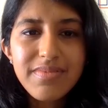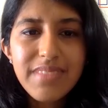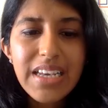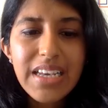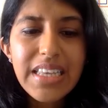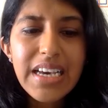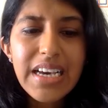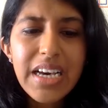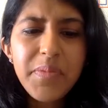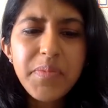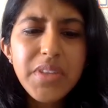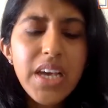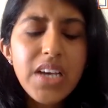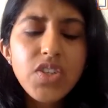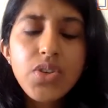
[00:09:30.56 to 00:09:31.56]

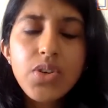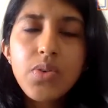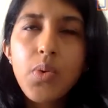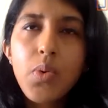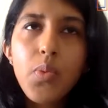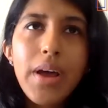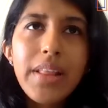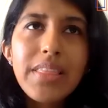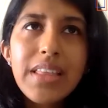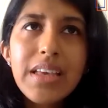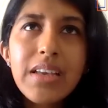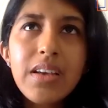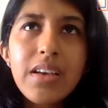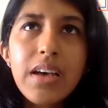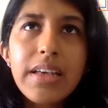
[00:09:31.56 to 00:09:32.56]
Yeah. So one
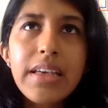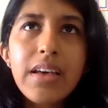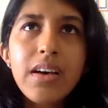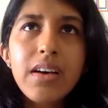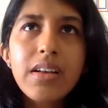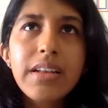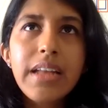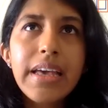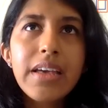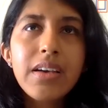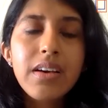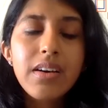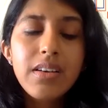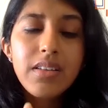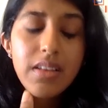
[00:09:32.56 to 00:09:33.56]
thing,
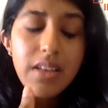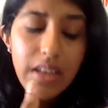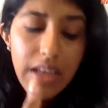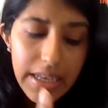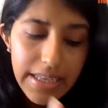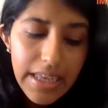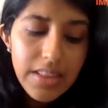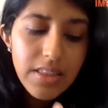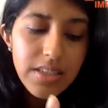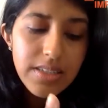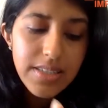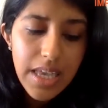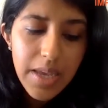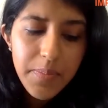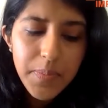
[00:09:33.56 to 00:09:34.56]
again, the
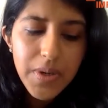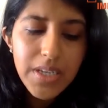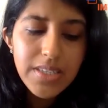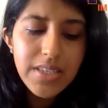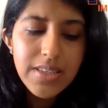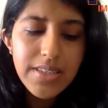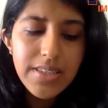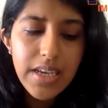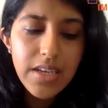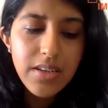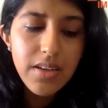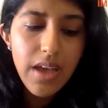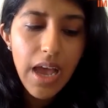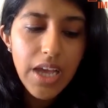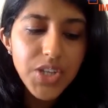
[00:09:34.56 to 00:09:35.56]
same person
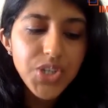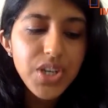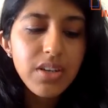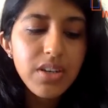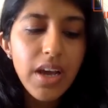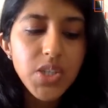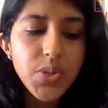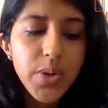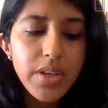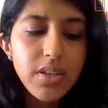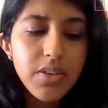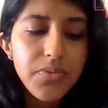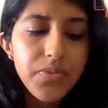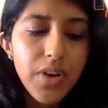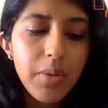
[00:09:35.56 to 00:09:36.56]
said as she
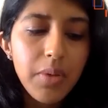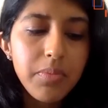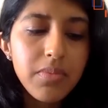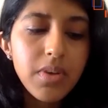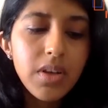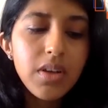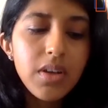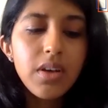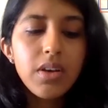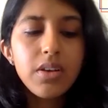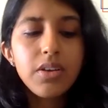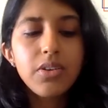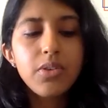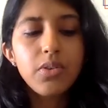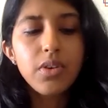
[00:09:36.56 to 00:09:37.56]
graduated from,
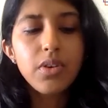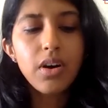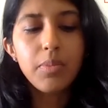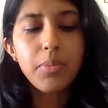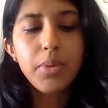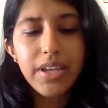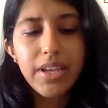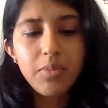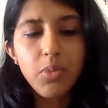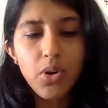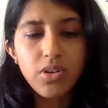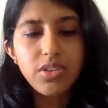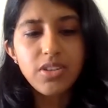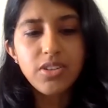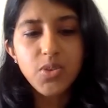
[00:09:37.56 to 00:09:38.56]
brick and
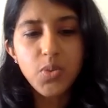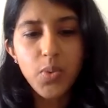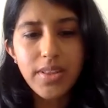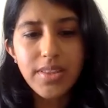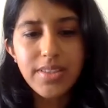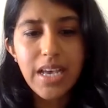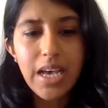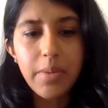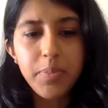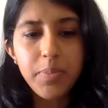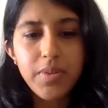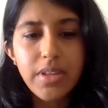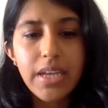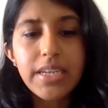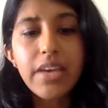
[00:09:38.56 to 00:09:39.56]
mortar to WhatsApp,
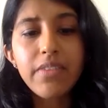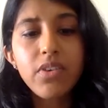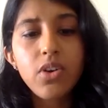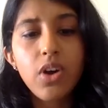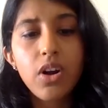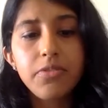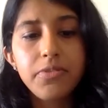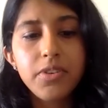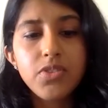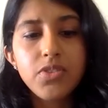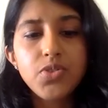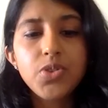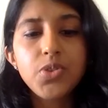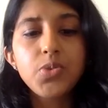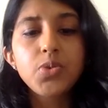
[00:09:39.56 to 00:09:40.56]
that gave her
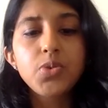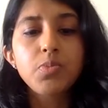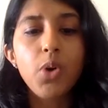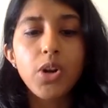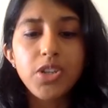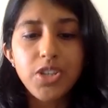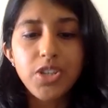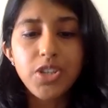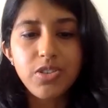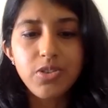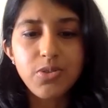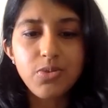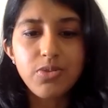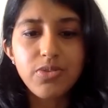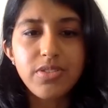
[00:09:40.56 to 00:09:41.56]
confidence to use more digital
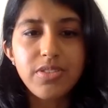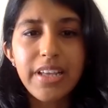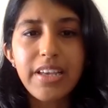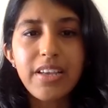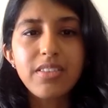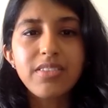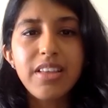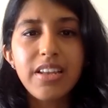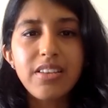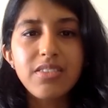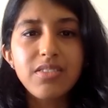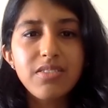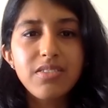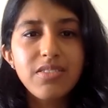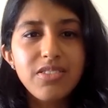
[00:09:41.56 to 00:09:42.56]
tools. Like
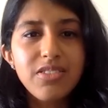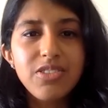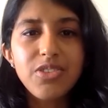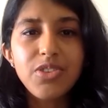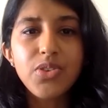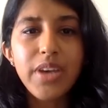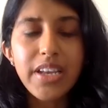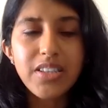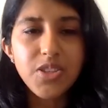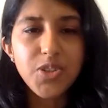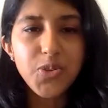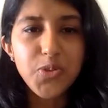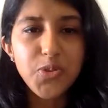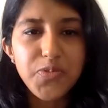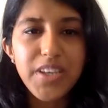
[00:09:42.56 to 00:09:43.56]
then you get to
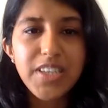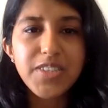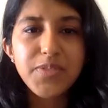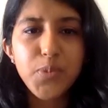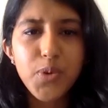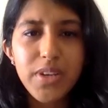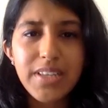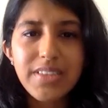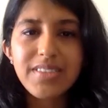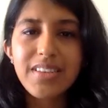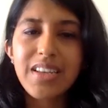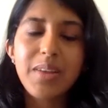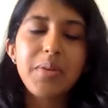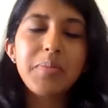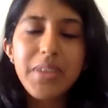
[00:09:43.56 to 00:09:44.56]
use Facebook,
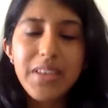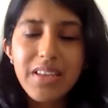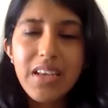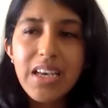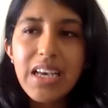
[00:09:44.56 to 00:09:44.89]
Instagram. I mean,